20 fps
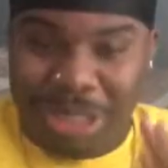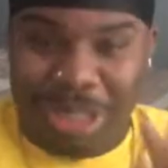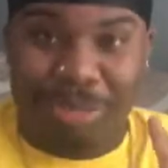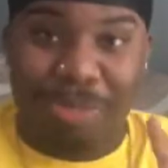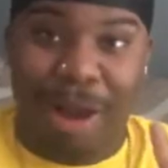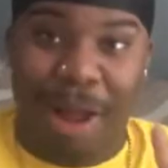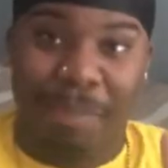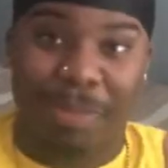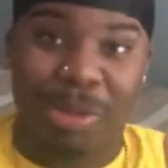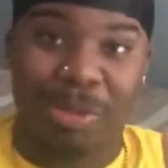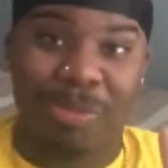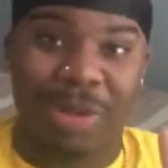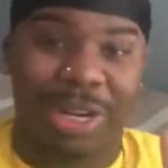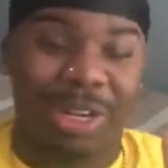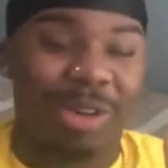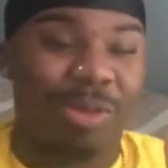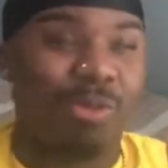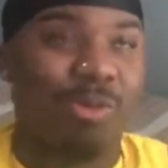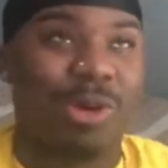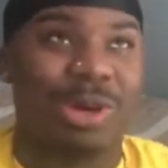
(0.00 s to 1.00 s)
probably one of
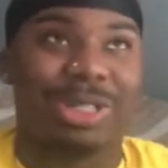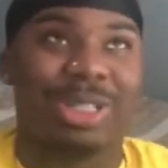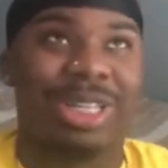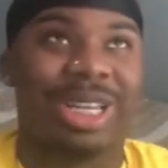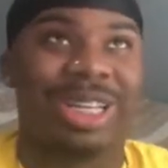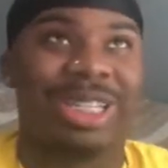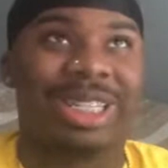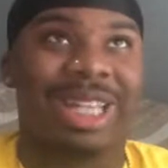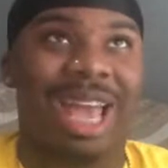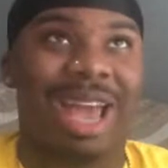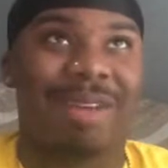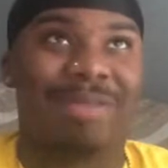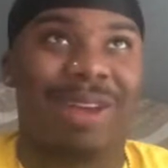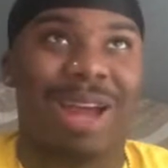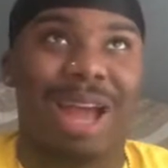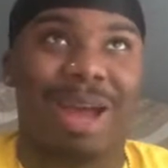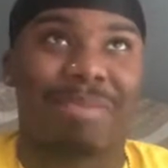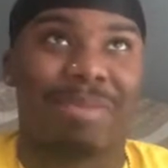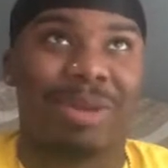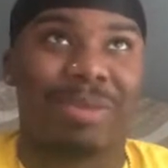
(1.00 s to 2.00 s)
the worst things that ever
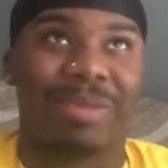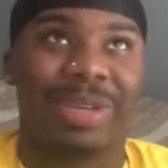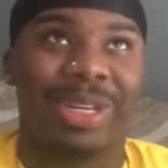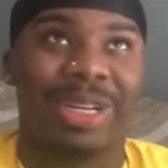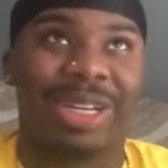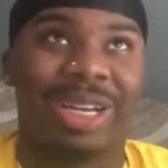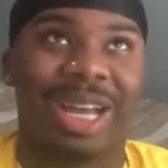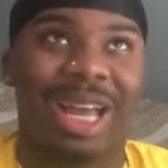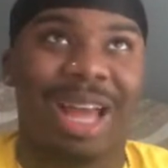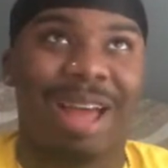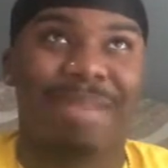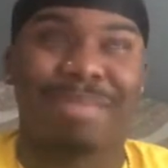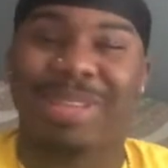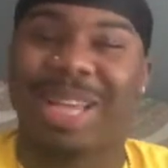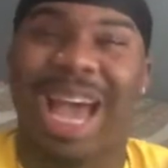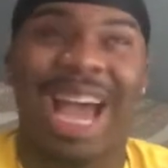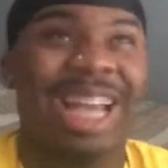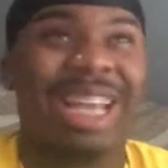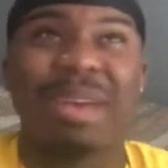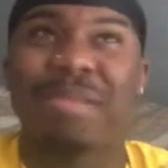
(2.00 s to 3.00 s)
happened to me.
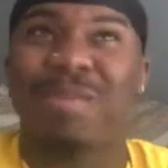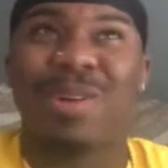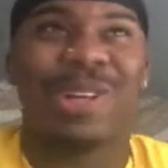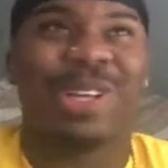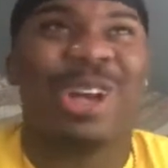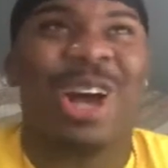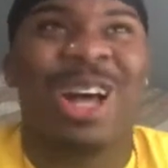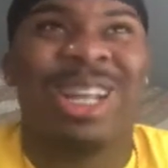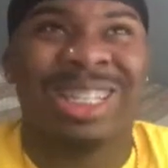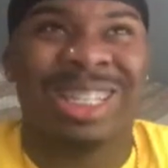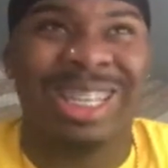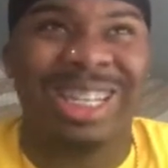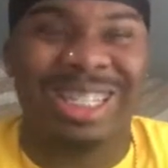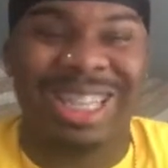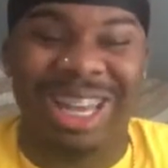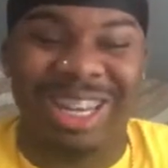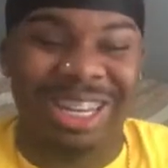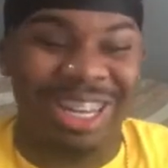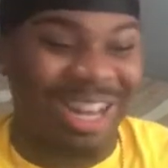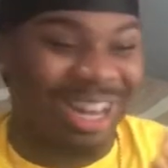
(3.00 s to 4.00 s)
I keep on constantly
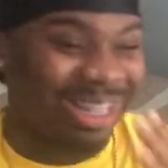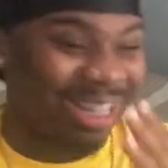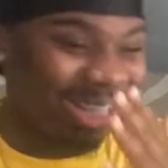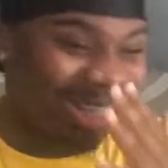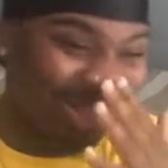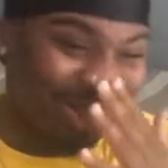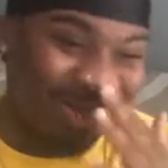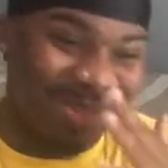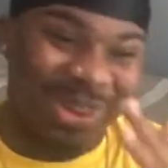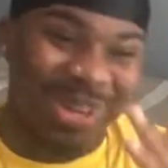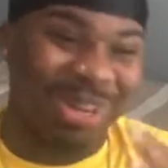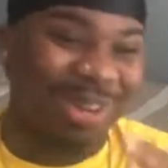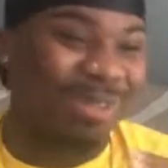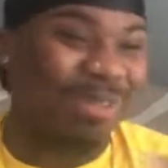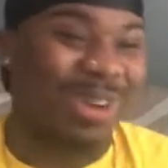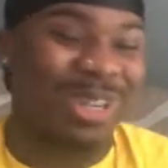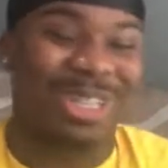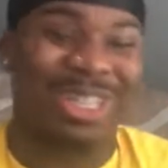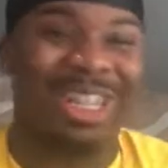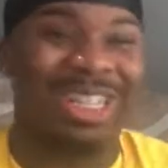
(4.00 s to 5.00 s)
telling y'all this is one of the
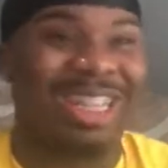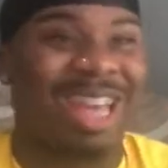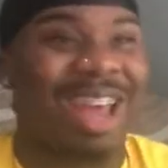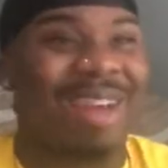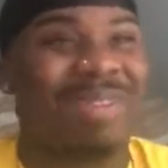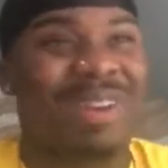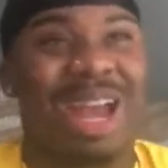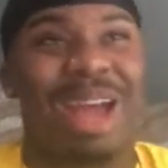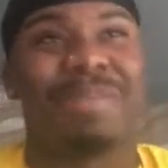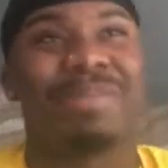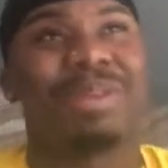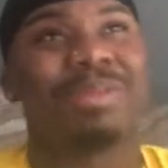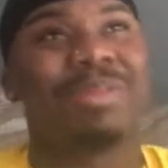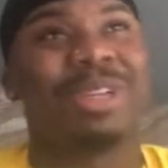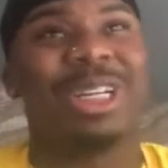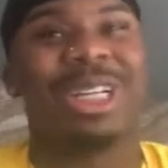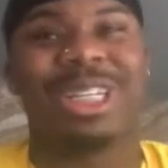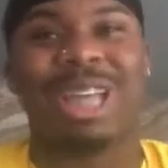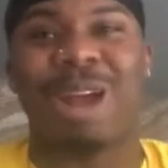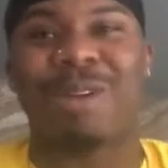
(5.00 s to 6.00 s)
worst things that ever happened to me,
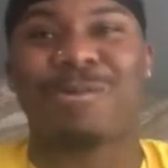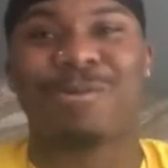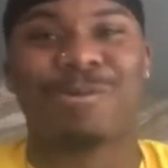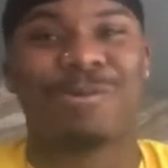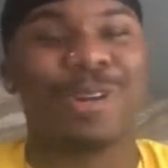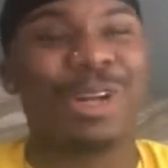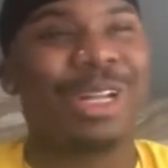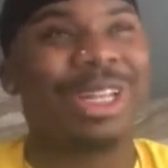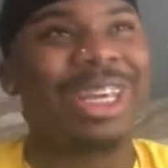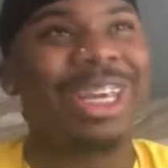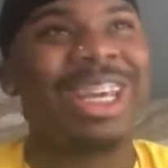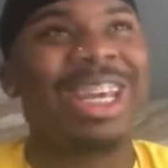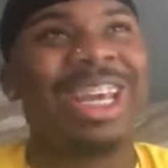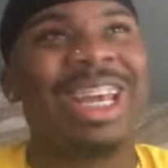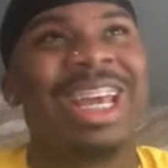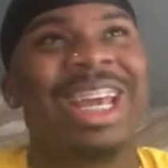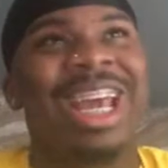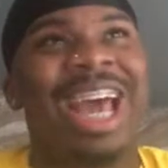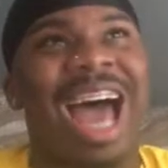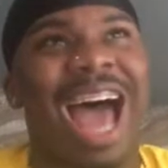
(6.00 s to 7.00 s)
because
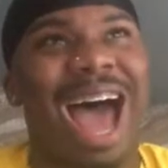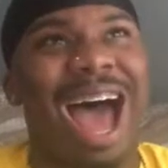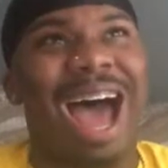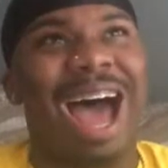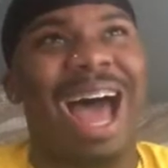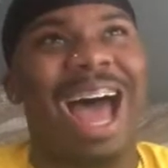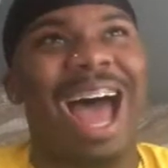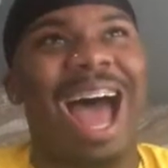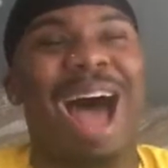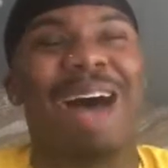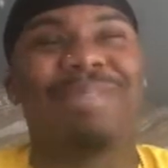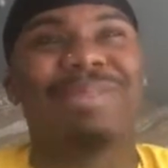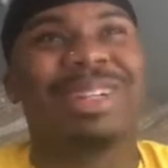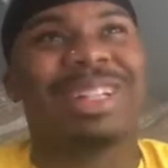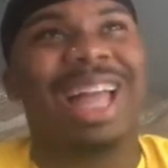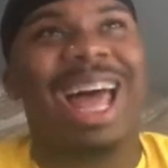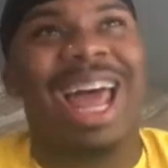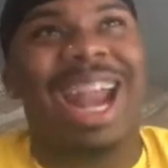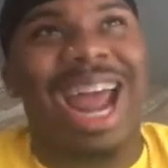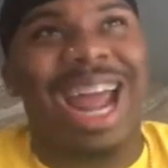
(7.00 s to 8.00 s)
I'm
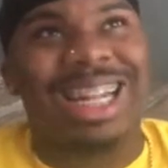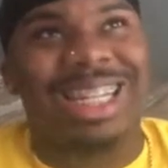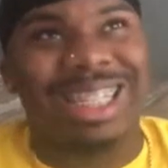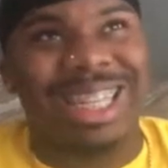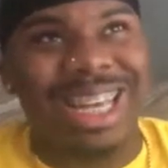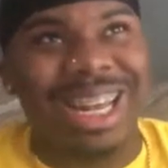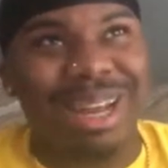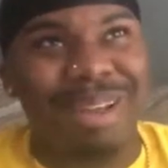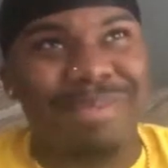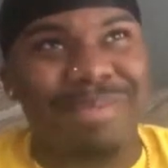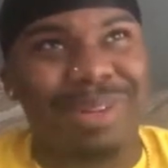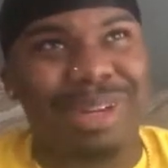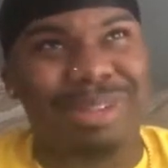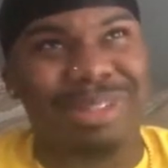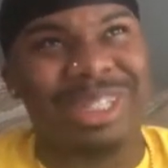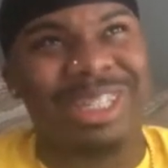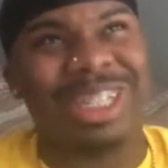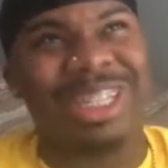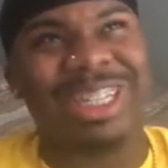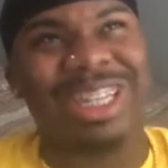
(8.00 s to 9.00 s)
glad I did it, but
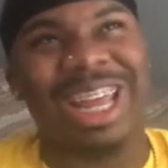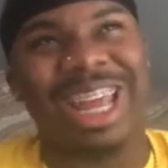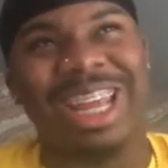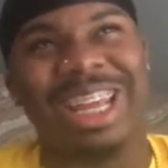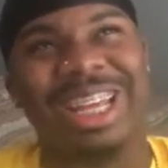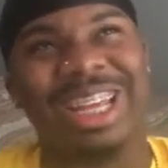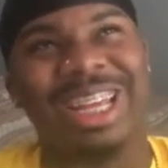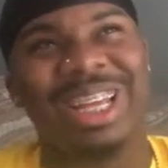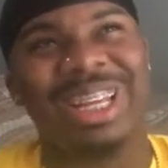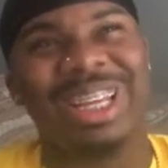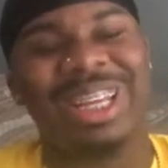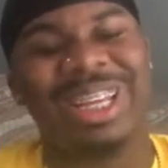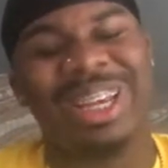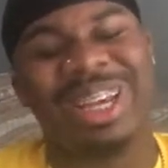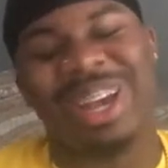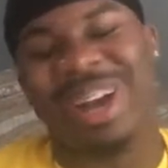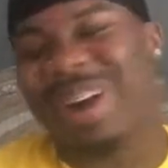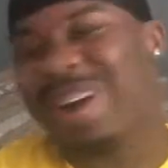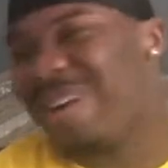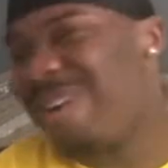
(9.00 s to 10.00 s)
it's just like,
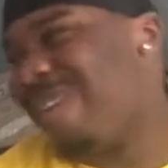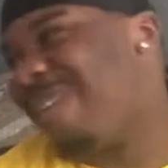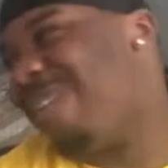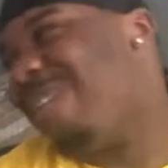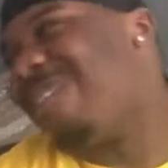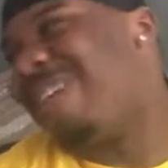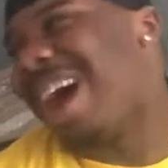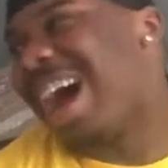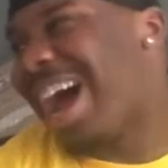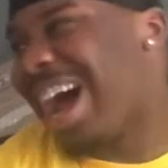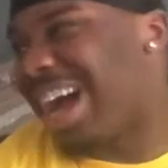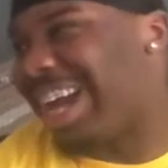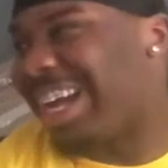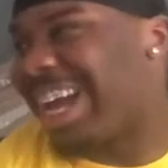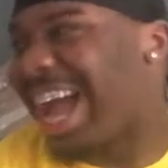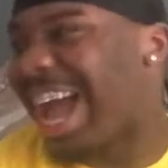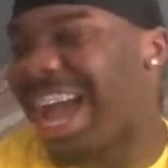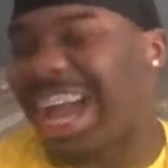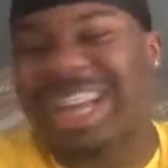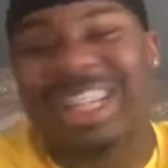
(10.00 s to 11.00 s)
yo,
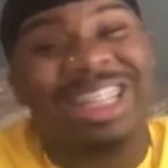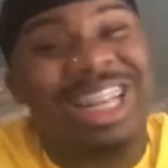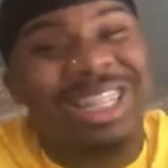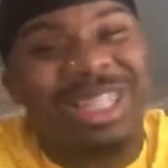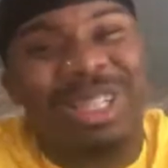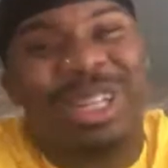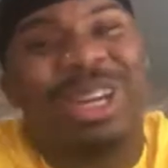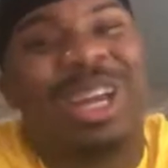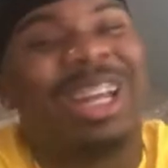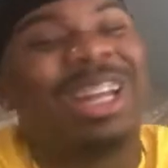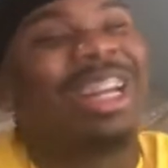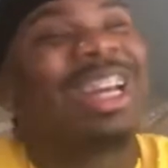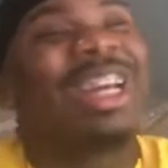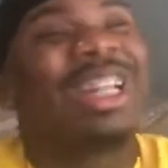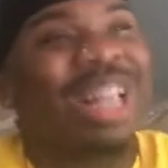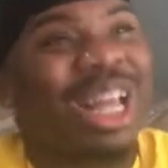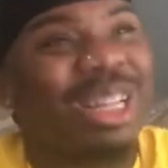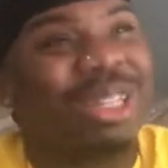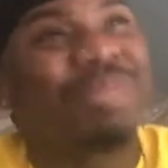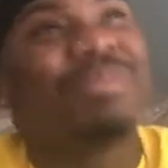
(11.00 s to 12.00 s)
why?
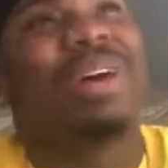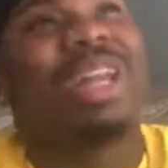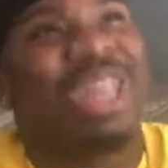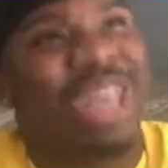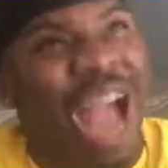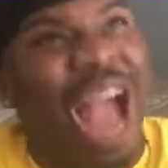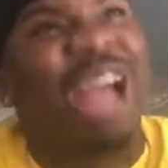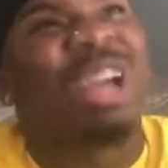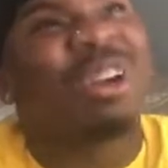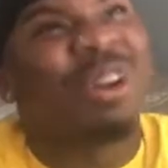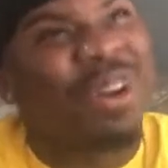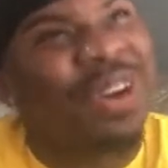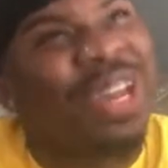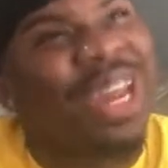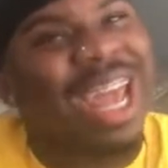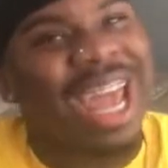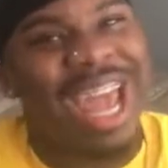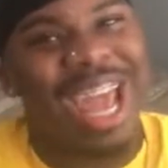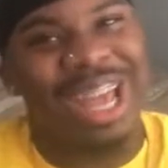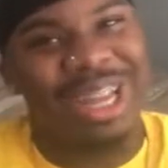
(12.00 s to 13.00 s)
That's money I could
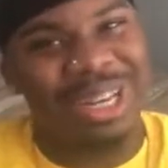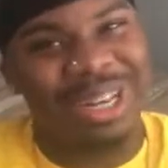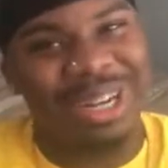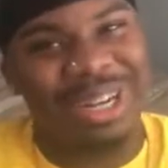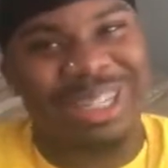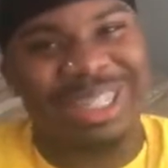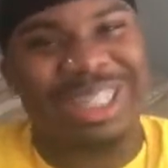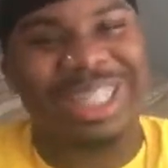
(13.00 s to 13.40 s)
have had, you know what I'm